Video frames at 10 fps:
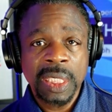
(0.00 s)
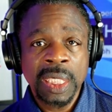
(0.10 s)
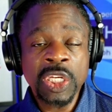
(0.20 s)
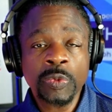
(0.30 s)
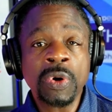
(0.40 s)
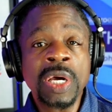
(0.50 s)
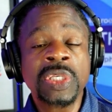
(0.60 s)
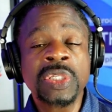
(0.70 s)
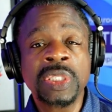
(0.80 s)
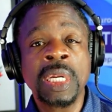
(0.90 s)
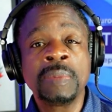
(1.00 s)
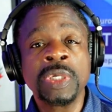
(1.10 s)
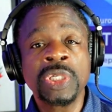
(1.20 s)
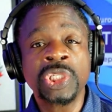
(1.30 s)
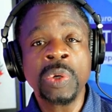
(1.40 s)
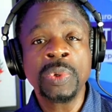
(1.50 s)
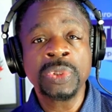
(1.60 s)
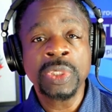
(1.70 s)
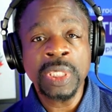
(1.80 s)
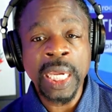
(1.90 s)
And this process that I'm going to share with
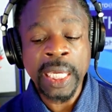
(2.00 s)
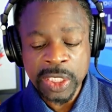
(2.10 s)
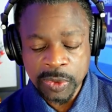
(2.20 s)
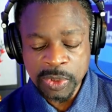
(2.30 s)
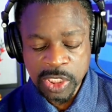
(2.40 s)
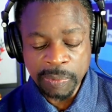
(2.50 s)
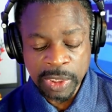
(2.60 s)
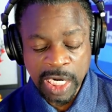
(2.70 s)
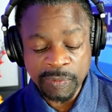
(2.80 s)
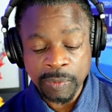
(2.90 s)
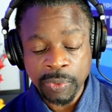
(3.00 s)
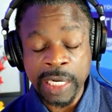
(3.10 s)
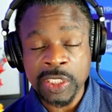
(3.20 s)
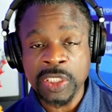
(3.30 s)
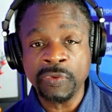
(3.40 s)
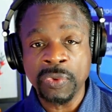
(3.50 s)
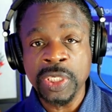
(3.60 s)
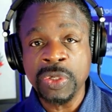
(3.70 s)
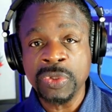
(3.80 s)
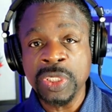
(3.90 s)
you today has been something that I've been practicing for
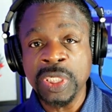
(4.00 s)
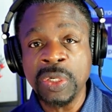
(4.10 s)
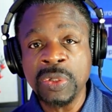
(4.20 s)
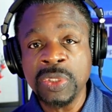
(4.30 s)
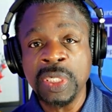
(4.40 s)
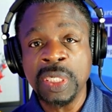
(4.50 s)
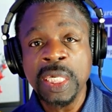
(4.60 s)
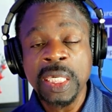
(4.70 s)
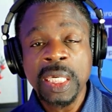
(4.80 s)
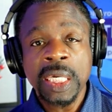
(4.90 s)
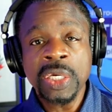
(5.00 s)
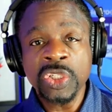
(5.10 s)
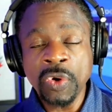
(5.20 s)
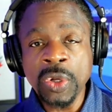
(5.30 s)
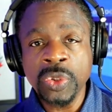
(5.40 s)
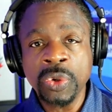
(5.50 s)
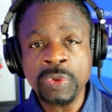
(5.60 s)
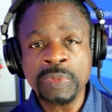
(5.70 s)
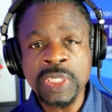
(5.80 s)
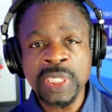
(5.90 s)
years and years. And as you've also
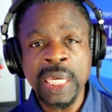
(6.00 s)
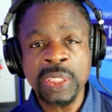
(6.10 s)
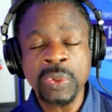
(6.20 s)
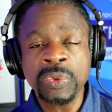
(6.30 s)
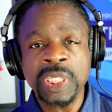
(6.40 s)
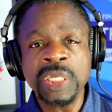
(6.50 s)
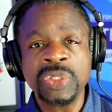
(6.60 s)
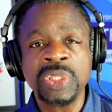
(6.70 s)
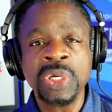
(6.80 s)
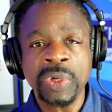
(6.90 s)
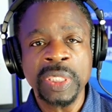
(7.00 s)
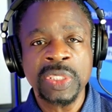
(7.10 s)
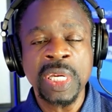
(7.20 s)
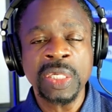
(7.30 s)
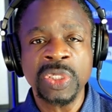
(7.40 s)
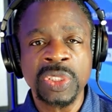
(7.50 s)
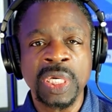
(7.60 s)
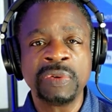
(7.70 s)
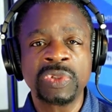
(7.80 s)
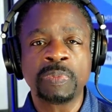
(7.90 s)
heard me say, I don't teach theory. It's not just
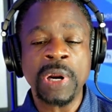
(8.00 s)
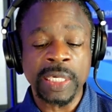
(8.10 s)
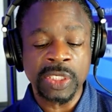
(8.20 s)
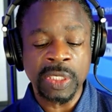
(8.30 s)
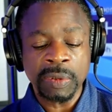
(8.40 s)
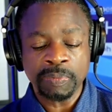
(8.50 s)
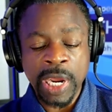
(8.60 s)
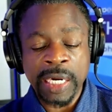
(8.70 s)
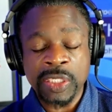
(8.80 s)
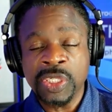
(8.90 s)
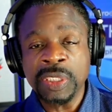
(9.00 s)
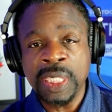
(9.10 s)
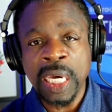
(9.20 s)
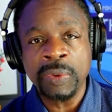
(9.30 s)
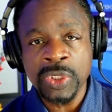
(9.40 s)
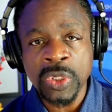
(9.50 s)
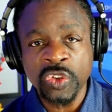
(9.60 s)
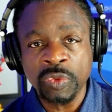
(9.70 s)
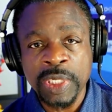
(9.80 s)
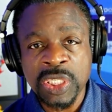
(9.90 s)
that I've practiced it and gotten
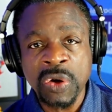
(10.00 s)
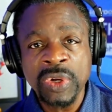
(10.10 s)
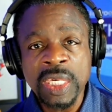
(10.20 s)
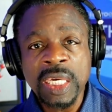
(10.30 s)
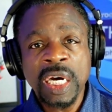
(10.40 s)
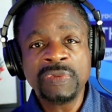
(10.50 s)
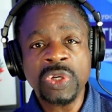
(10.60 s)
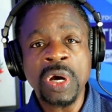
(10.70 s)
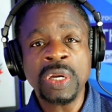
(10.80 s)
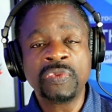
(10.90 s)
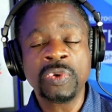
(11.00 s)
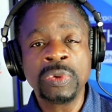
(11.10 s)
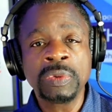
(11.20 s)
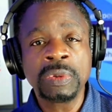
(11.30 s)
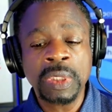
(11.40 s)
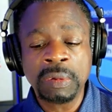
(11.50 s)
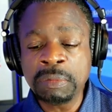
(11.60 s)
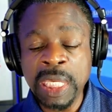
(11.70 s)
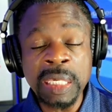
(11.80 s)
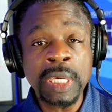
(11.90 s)
results for myself. I've taught it for
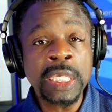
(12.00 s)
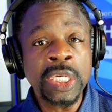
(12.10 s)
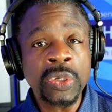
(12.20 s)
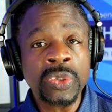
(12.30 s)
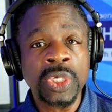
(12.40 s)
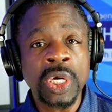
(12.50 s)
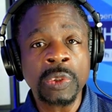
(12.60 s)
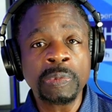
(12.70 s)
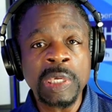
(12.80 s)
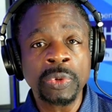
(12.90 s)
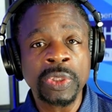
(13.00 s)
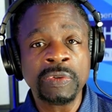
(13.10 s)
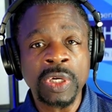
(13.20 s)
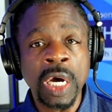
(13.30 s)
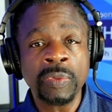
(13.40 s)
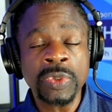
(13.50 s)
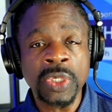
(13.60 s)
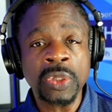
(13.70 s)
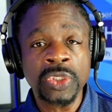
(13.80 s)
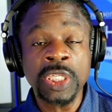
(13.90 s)
many, many years to other people that have gotten
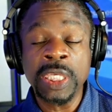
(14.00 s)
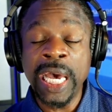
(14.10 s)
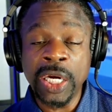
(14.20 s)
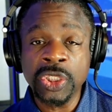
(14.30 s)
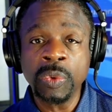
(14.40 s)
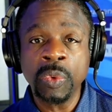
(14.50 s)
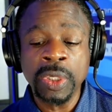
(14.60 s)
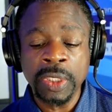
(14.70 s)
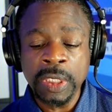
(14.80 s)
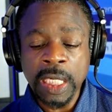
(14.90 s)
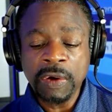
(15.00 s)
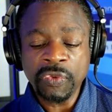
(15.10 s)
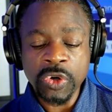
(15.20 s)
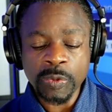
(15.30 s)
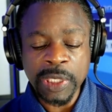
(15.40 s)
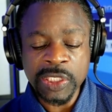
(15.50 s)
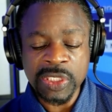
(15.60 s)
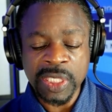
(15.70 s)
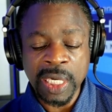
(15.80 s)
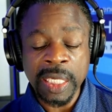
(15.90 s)
results. And it's actually one of the first
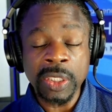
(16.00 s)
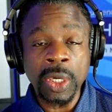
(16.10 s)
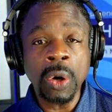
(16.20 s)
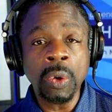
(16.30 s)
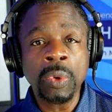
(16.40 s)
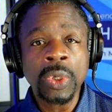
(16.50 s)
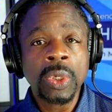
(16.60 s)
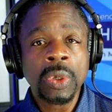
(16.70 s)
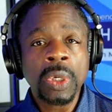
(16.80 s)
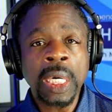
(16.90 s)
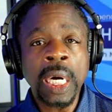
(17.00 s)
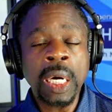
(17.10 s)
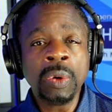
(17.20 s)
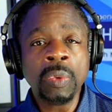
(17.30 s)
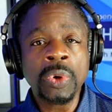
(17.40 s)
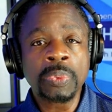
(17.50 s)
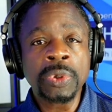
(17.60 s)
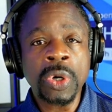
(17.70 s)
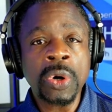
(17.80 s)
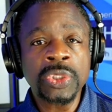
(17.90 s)
places that I go with
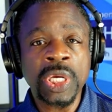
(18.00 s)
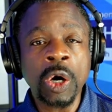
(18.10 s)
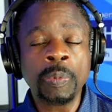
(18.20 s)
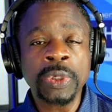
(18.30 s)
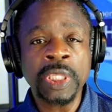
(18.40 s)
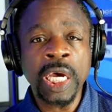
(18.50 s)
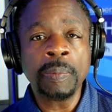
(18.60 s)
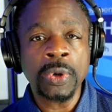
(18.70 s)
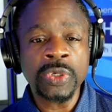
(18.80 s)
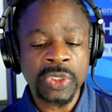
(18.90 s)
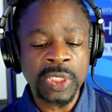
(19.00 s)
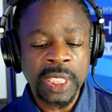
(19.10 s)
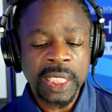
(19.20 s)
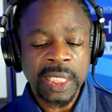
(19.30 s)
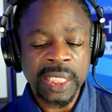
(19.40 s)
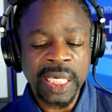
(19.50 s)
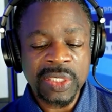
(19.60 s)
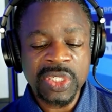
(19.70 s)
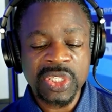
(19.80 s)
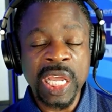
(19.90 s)
regard to helping that person
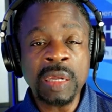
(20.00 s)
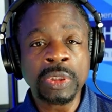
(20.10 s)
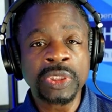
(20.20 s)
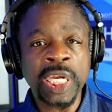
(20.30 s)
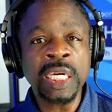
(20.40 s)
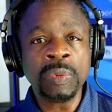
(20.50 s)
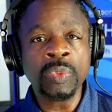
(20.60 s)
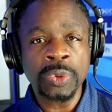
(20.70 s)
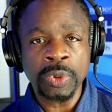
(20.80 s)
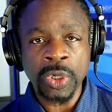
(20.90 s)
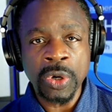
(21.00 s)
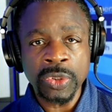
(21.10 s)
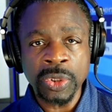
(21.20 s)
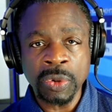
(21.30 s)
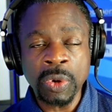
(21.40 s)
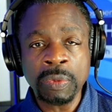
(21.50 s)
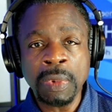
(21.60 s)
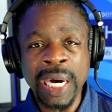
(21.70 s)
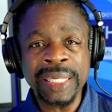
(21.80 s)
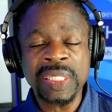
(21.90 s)
get stable datum with regard to their own
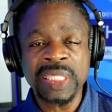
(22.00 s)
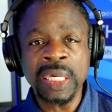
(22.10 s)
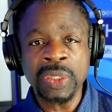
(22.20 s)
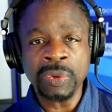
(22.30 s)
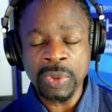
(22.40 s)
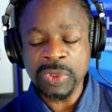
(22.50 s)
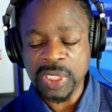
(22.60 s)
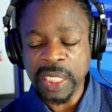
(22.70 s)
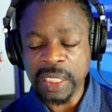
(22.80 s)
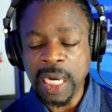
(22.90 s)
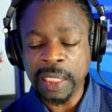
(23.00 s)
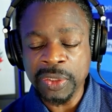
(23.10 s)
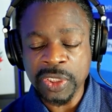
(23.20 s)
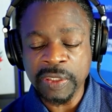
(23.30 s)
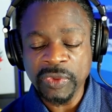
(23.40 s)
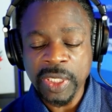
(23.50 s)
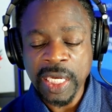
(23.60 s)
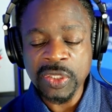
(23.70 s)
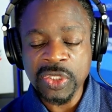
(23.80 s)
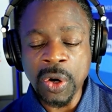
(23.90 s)
mindset and their own psychology.
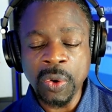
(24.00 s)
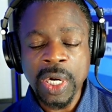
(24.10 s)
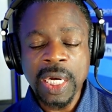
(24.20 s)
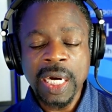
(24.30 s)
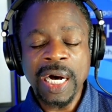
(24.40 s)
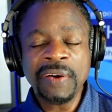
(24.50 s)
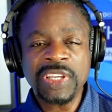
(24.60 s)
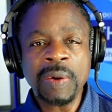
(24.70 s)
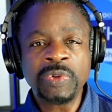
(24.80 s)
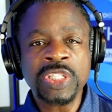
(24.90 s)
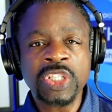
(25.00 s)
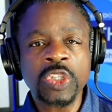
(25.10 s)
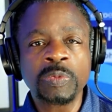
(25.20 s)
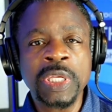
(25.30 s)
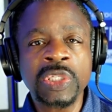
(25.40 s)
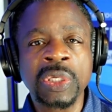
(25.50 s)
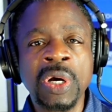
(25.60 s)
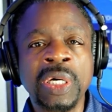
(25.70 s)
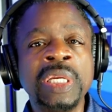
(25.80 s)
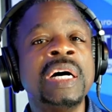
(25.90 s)
And so I've kept you in suspense
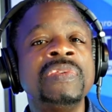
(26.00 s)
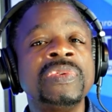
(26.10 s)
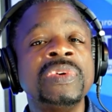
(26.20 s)
long enough.